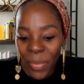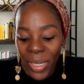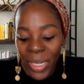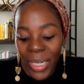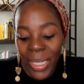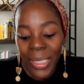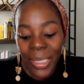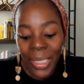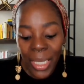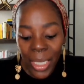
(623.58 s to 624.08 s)

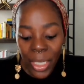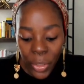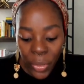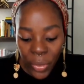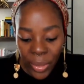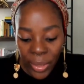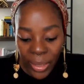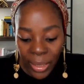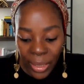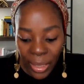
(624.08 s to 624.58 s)
but it's
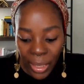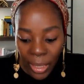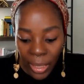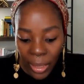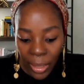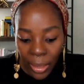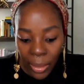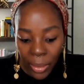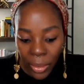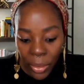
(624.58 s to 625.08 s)

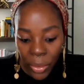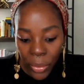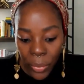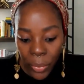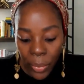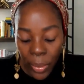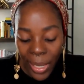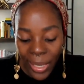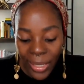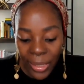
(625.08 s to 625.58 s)
interesting
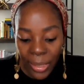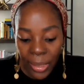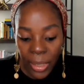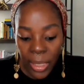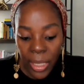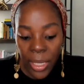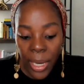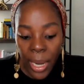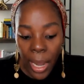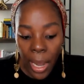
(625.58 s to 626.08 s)
to like
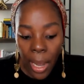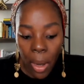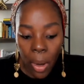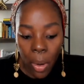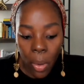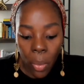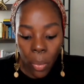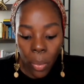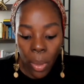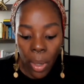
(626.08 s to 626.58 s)
see
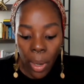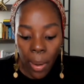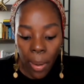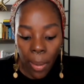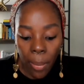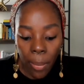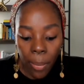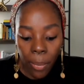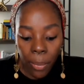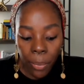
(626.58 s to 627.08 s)

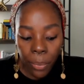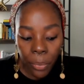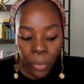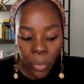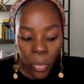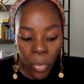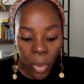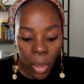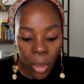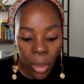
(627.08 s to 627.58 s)
how
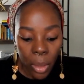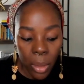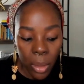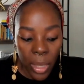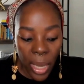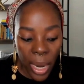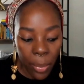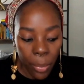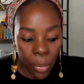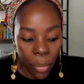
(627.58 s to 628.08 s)

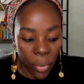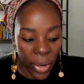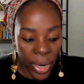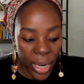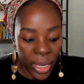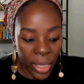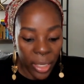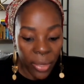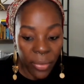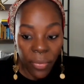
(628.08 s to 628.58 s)
that
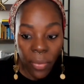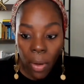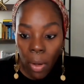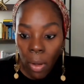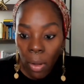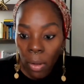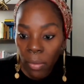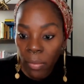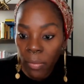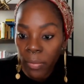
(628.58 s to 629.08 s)
brand
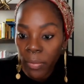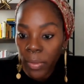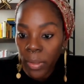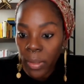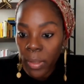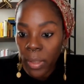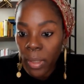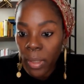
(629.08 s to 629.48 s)
evolved.